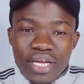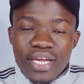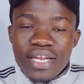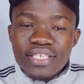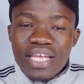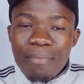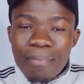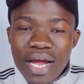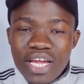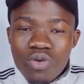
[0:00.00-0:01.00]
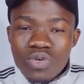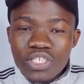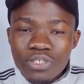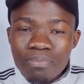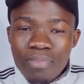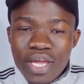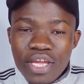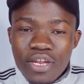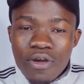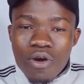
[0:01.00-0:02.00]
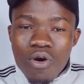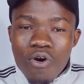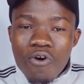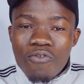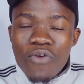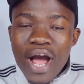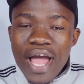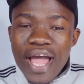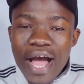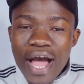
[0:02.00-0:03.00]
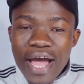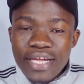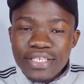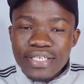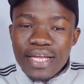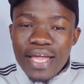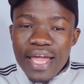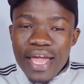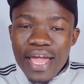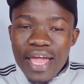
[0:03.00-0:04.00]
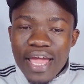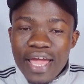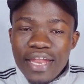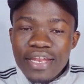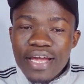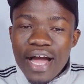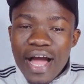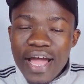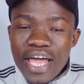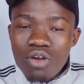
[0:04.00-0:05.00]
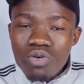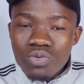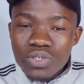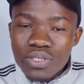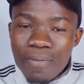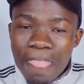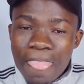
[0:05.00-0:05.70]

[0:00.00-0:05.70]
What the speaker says: it is a market which is made over higher highs and higher lows.